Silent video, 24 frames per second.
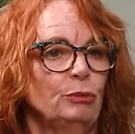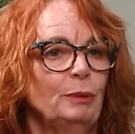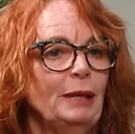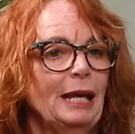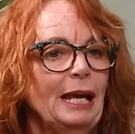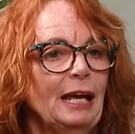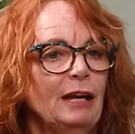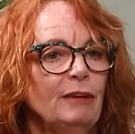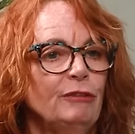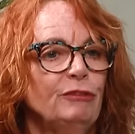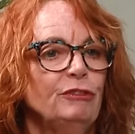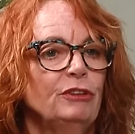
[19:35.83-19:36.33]
We
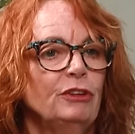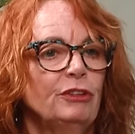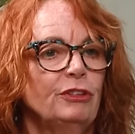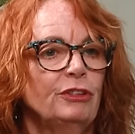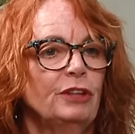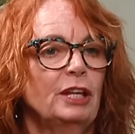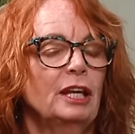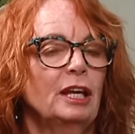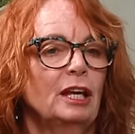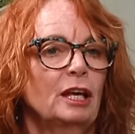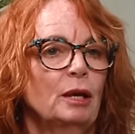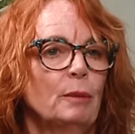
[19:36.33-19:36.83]
have to
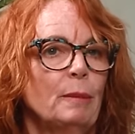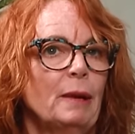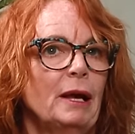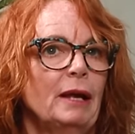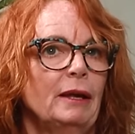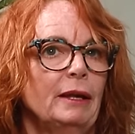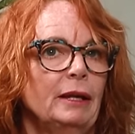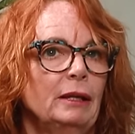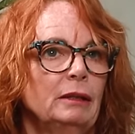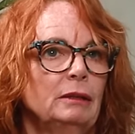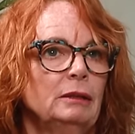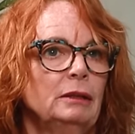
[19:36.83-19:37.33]
think
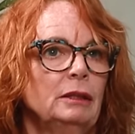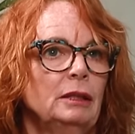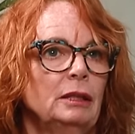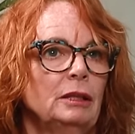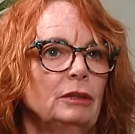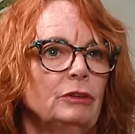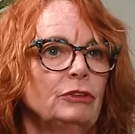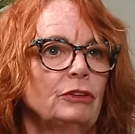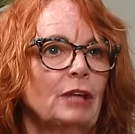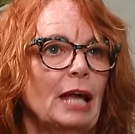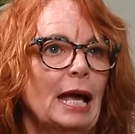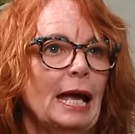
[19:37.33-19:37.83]
about
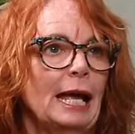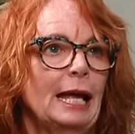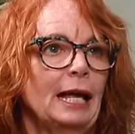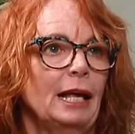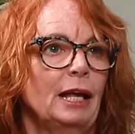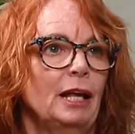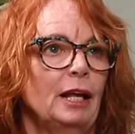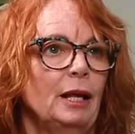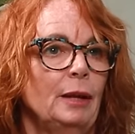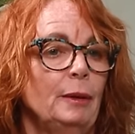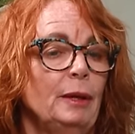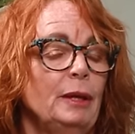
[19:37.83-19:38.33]
illness
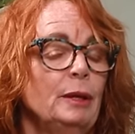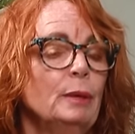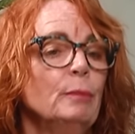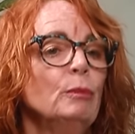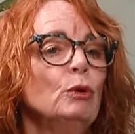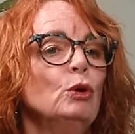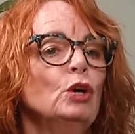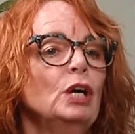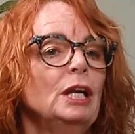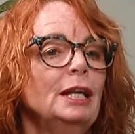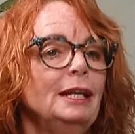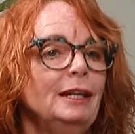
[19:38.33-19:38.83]
in a
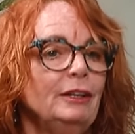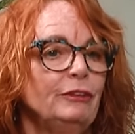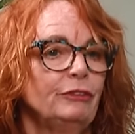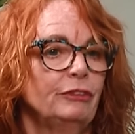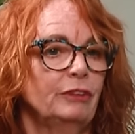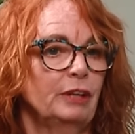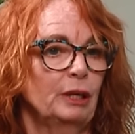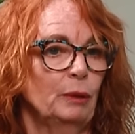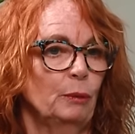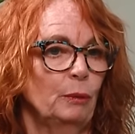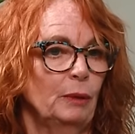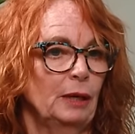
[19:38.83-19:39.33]
more
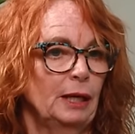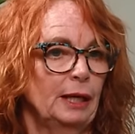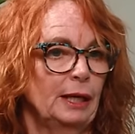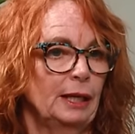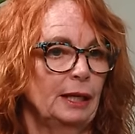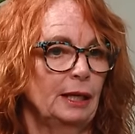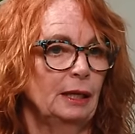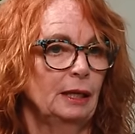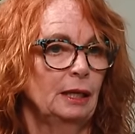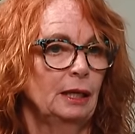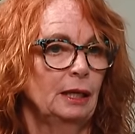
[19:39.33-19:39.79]
holistic way.